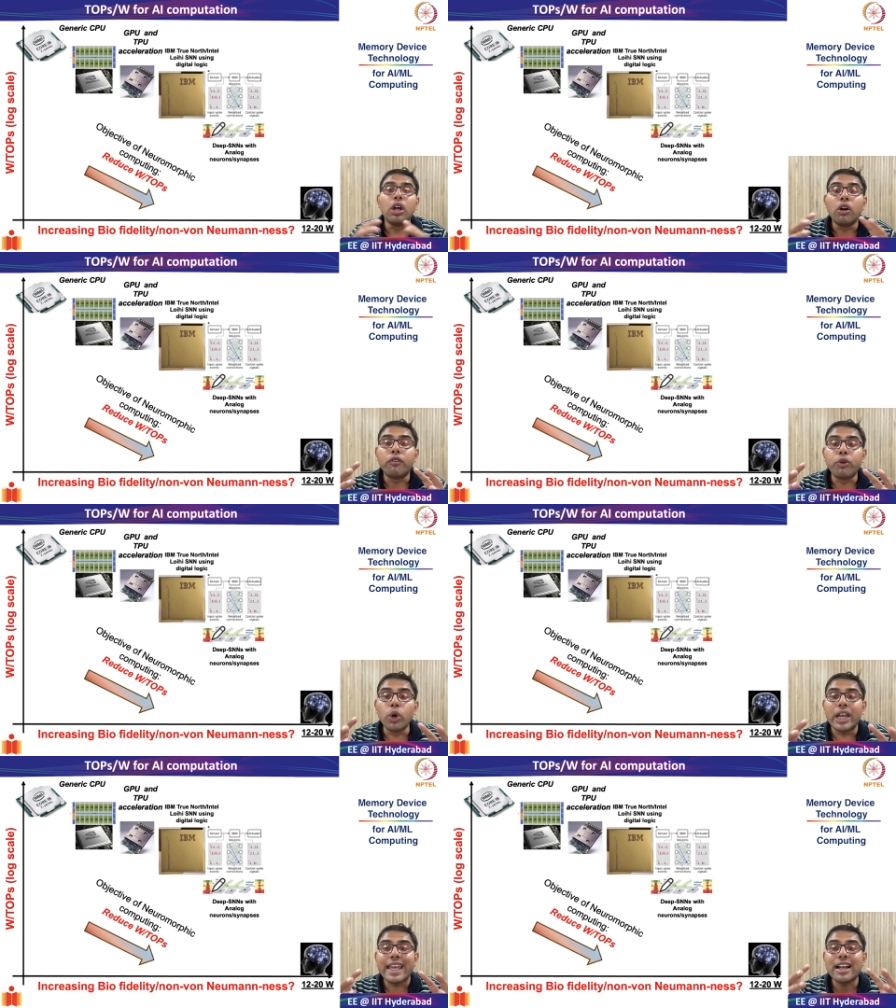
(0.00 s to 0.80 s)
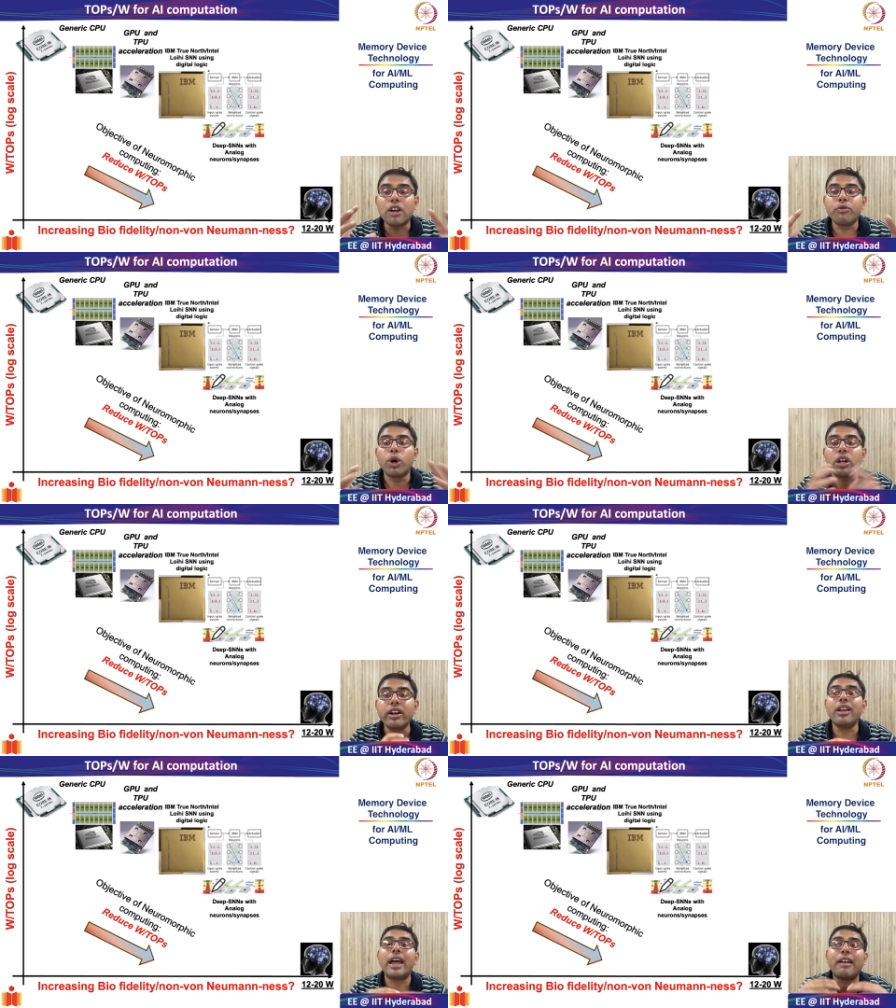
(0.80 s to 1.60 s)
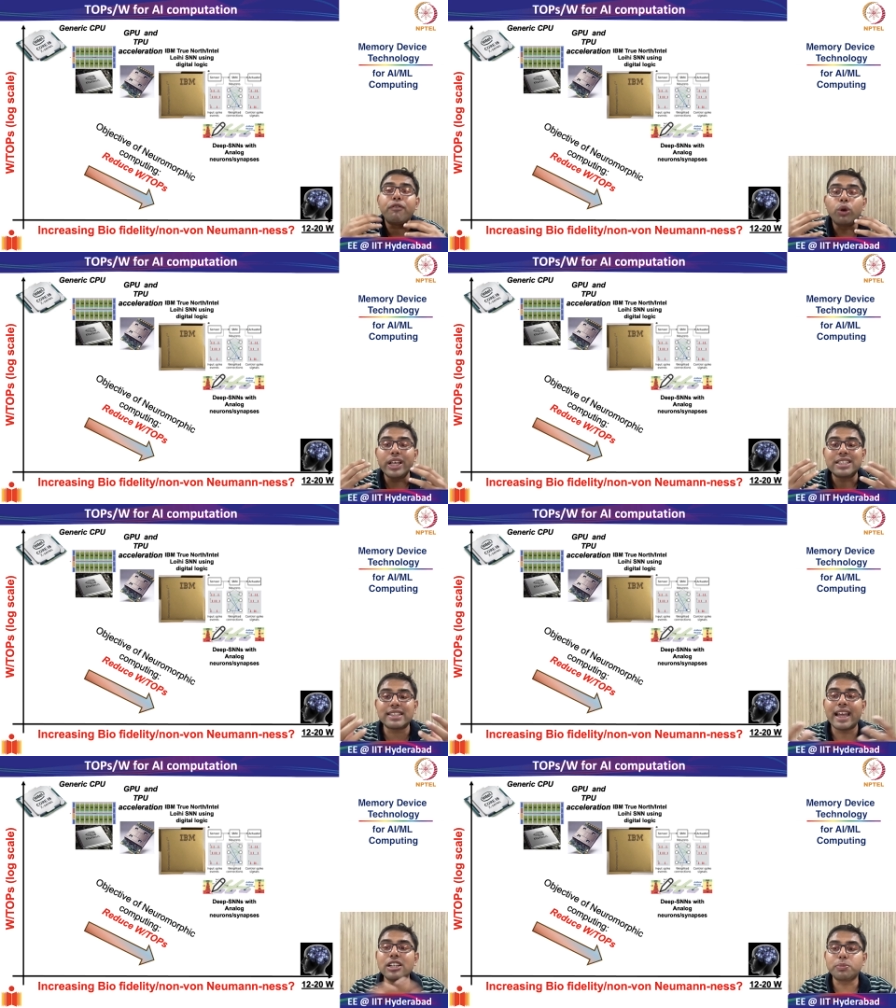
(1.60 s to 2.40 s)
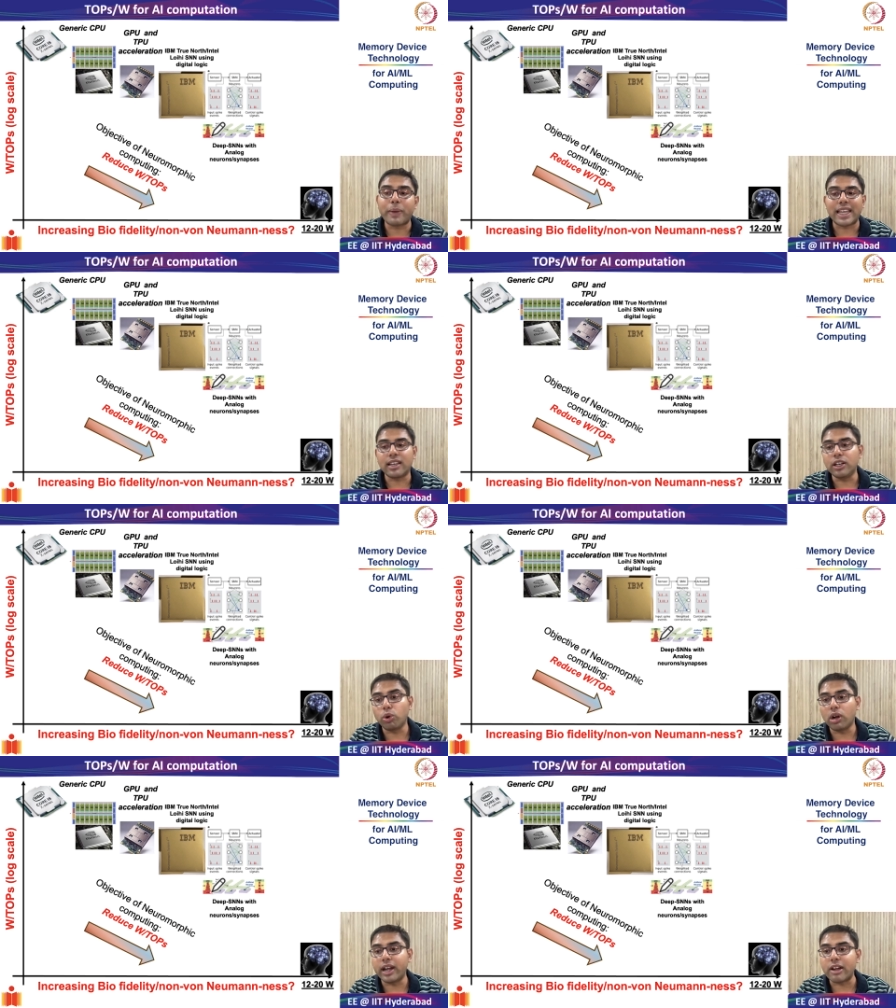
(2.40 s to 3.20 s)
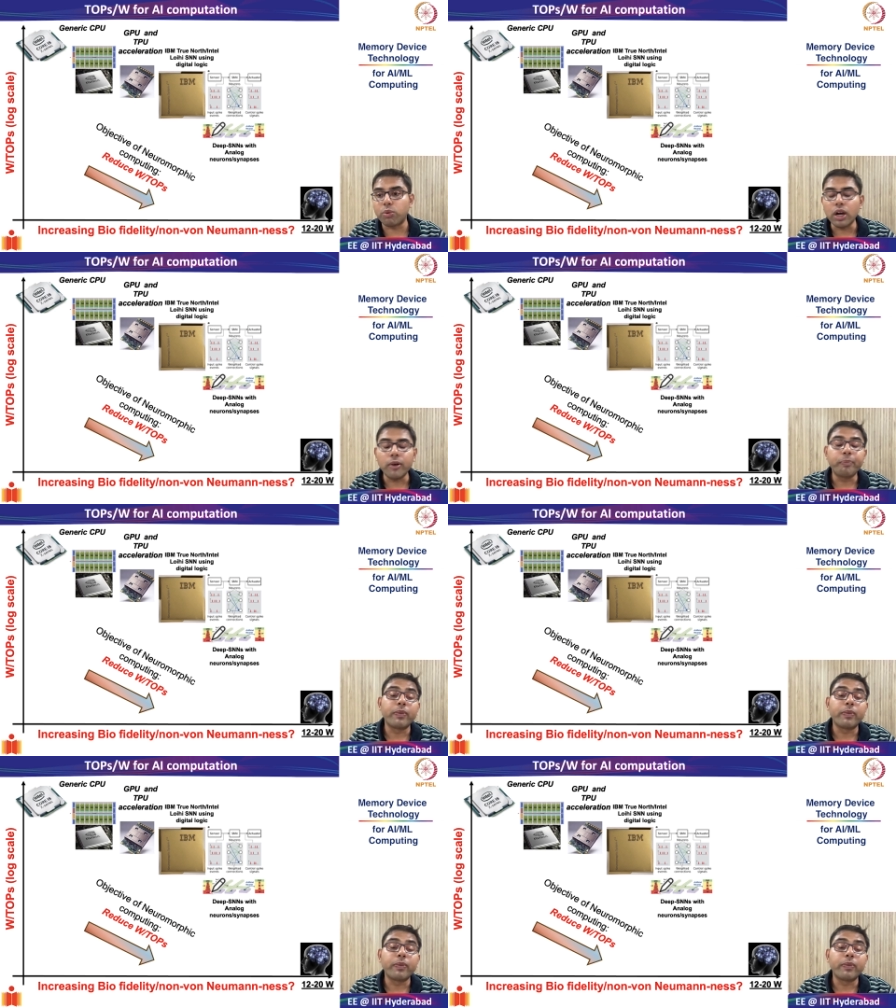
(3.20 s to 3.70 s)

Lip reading: fully converted and fully scaled spiking neural network,